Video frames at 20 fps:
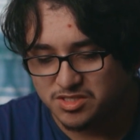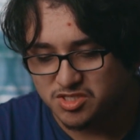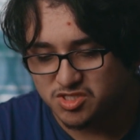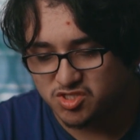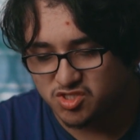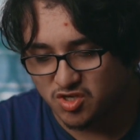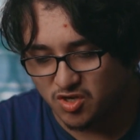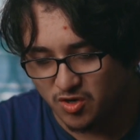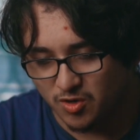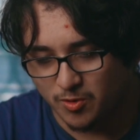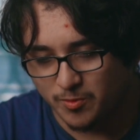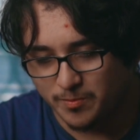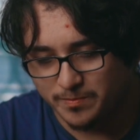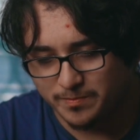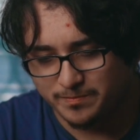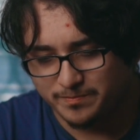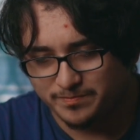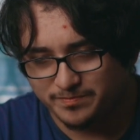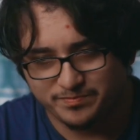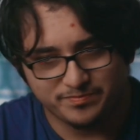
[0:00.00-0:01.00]
So
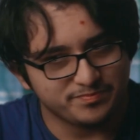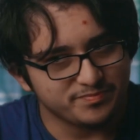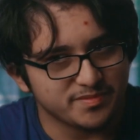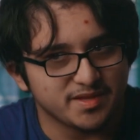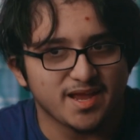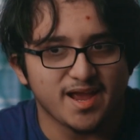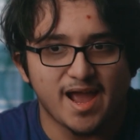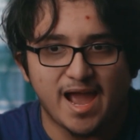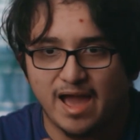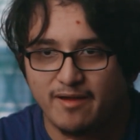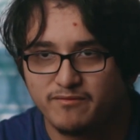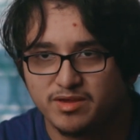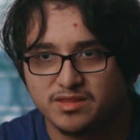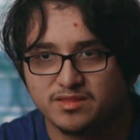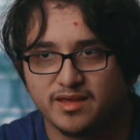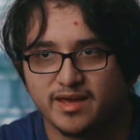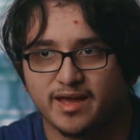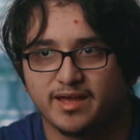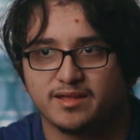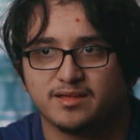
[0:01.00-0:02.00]
having
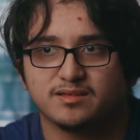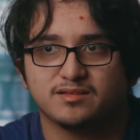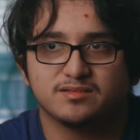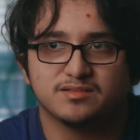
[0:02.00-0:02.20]
that